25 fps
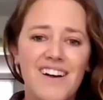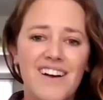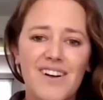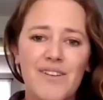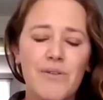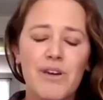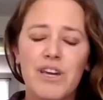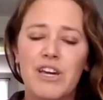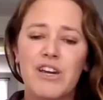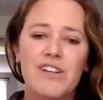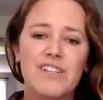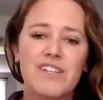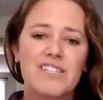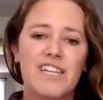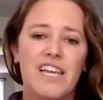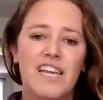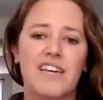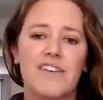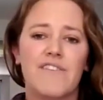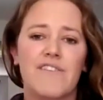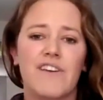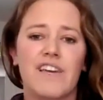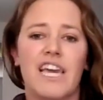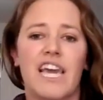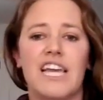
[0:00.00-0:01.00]
Yeah, yeah,
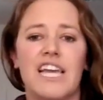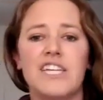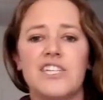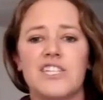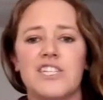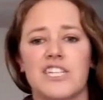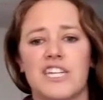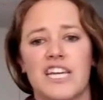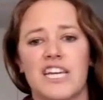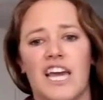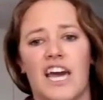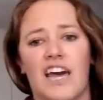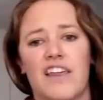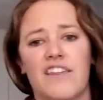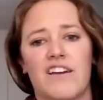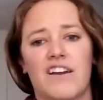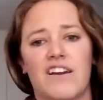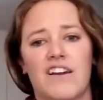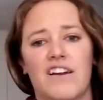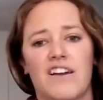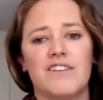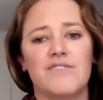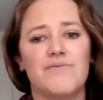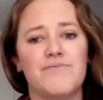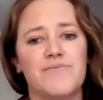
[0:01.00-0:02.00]
yeah. Vacation
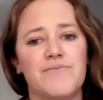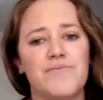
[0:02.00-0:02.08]
together.